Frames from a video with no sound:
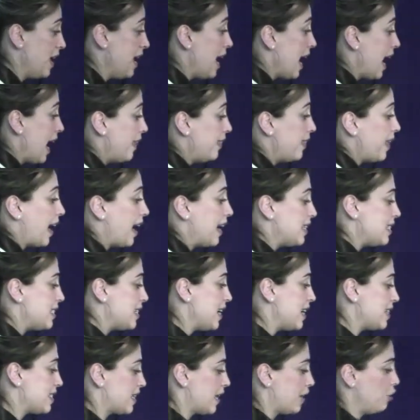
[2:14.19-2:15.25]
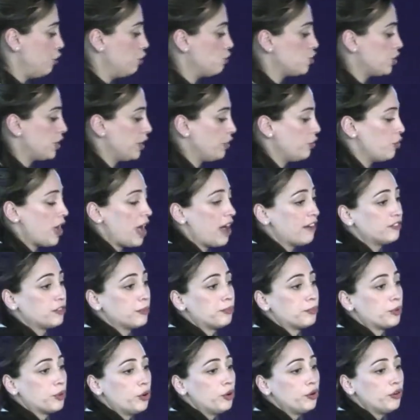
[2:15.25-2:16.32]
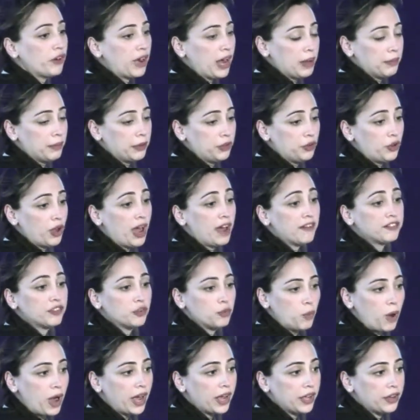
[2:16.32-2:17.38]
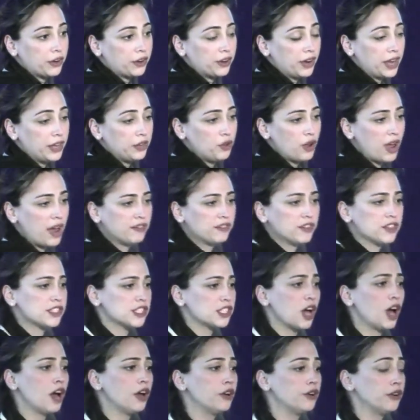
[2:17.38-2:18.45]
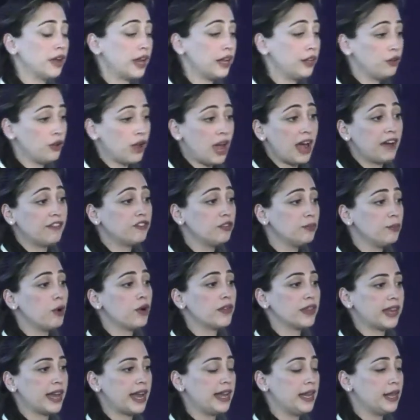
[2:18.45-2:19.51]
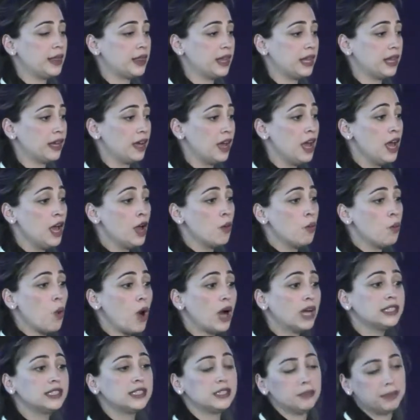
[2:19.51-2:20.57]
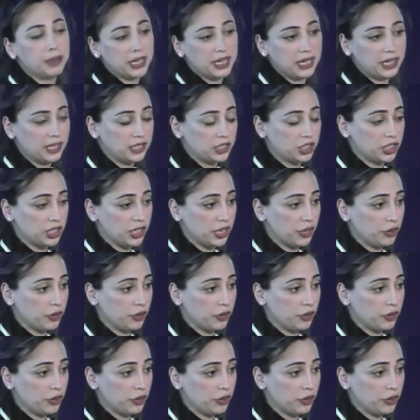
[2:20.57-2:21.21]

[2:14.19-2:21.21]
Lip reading: And the idea is that usually you have to program and you have to wire and you have to solder and you have to, more than anything, want to be an engineer.